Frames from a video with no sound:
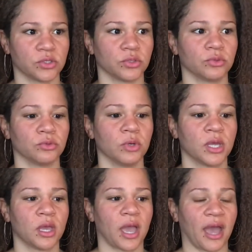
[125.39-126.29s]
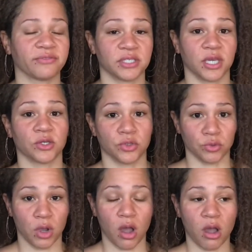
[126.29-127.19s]
to have to get a new
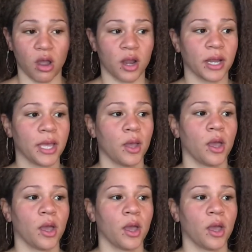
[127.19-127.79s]
car.